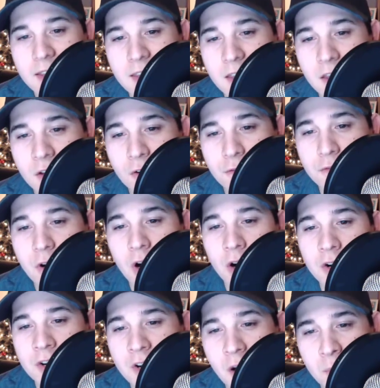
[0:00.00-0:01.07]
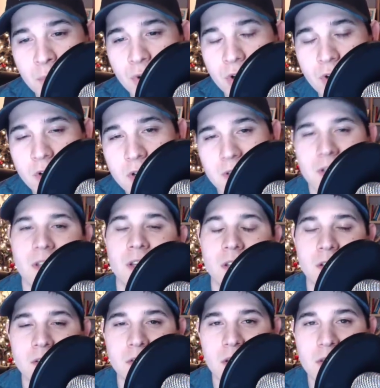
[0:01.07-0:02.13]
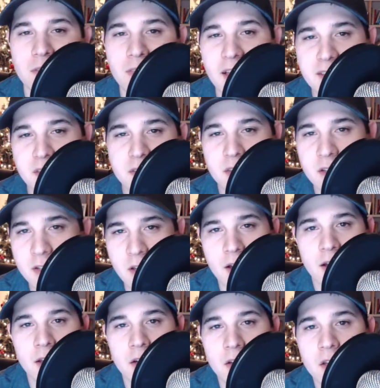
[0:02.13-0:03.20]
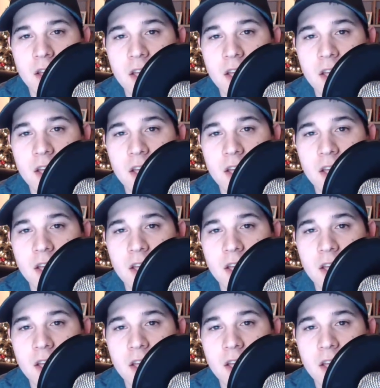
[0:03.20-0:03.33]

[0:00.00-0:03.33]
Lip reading: if our number is less than 9.